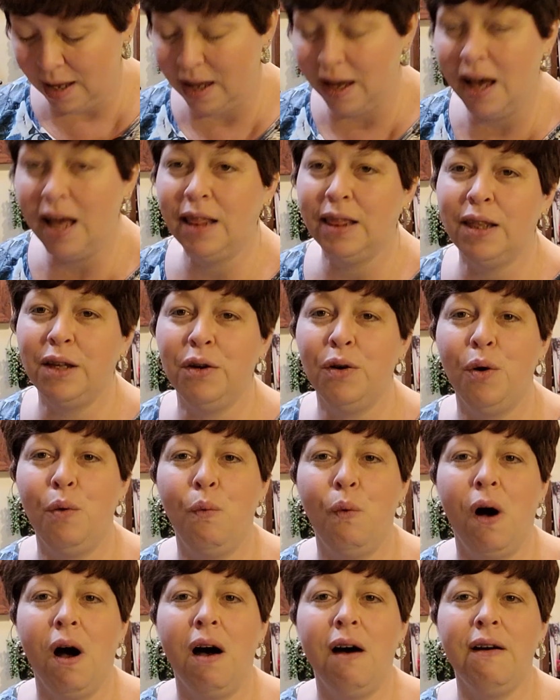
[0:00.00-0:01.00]
a little
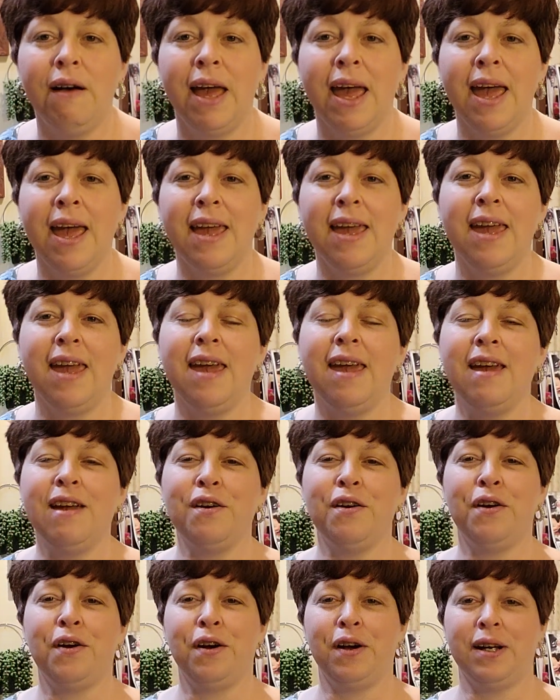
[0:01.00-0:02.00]
wall hanging
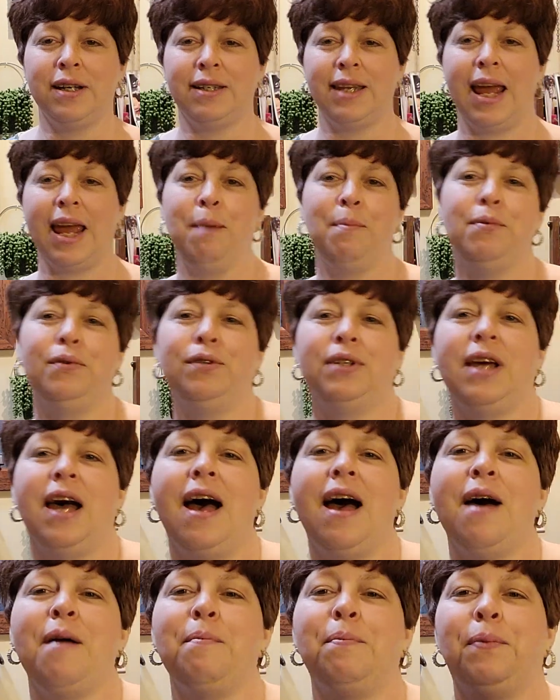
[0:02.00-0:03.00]
or a
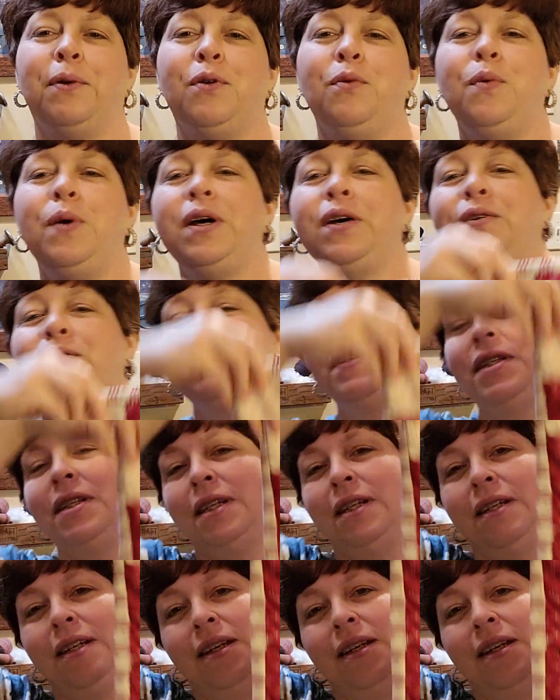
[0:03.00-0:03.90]
tabletop quilt,